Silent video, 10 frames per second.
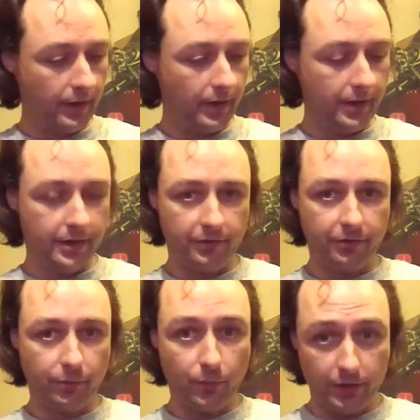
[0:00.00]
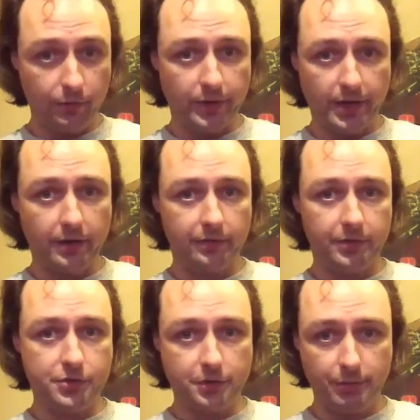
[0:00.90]
and what you want out of
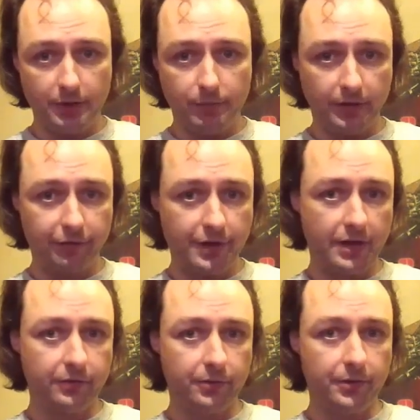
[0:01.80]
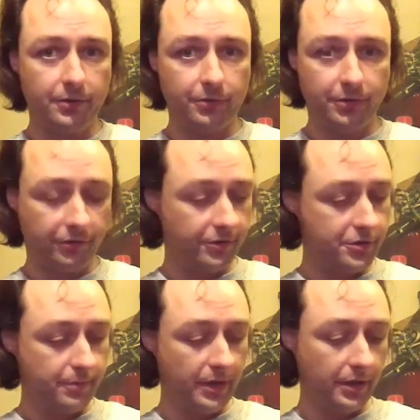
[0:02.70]
it should be a big factor in your
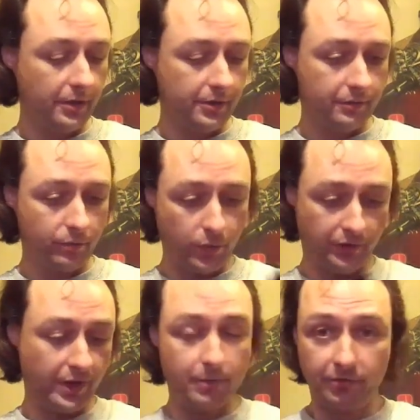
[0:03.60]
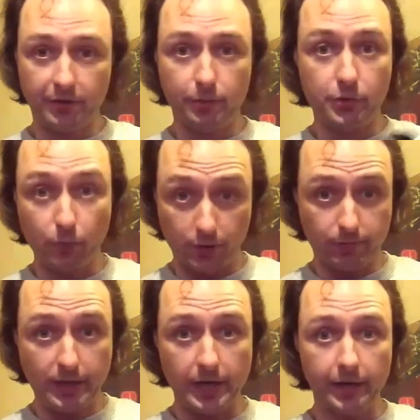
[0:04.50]
decision making on what type of saber you want
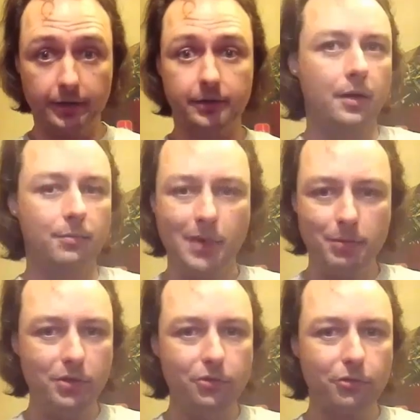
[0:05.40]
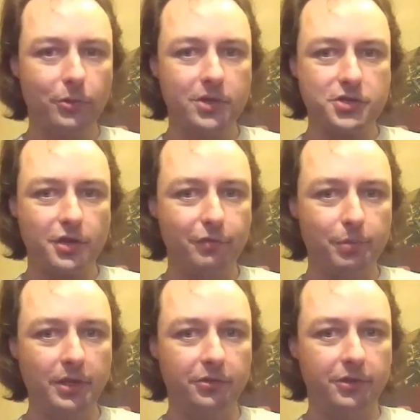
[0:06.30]
to buy. Maybe you just want a shelf
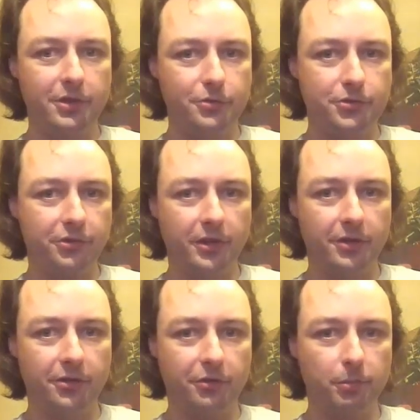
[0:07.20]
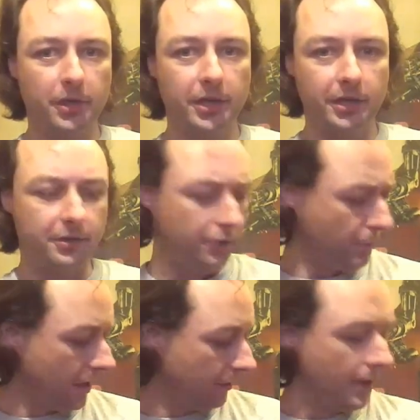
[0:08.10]
piece that you're just going to display, and you
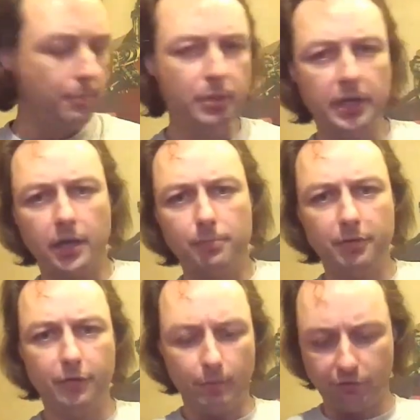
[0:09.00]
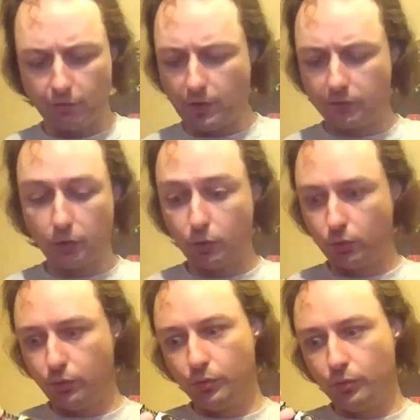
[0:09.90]
might pick it up every once in a while and go,
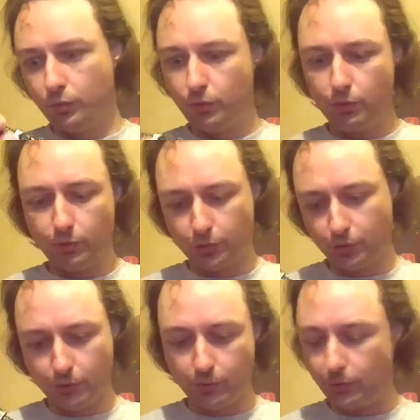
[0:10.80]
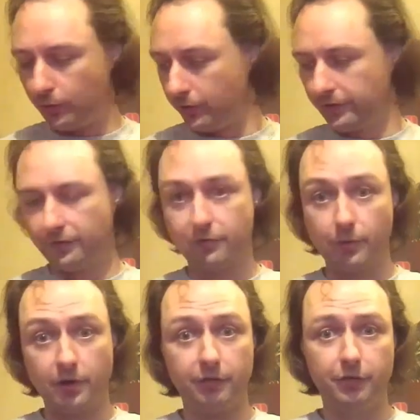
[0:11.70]
ooh, cool, and
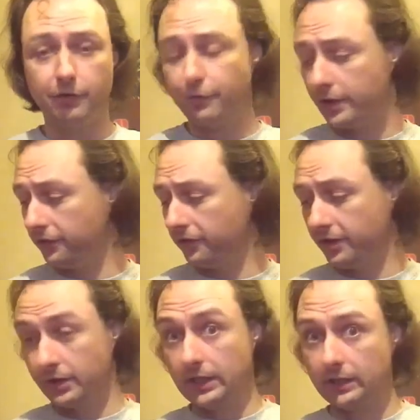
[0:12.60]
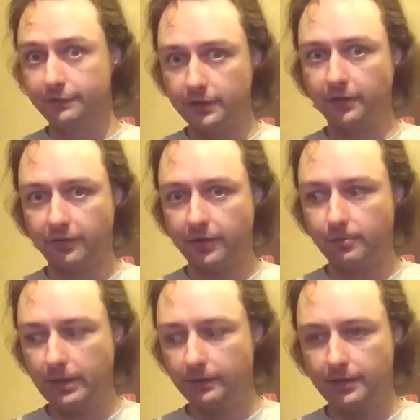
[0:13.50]
show it off to your friends and then carefully set it
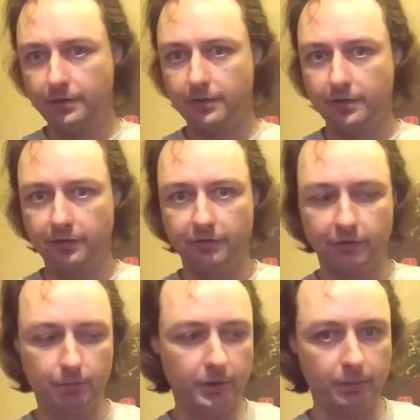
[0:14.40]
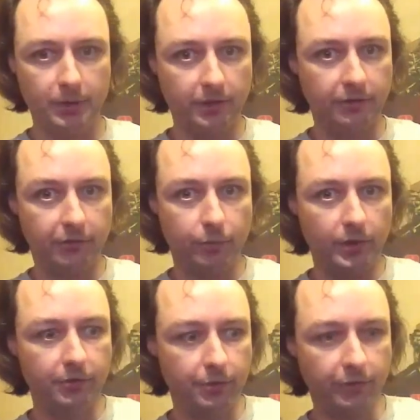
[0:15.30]
back down on its display because it's way too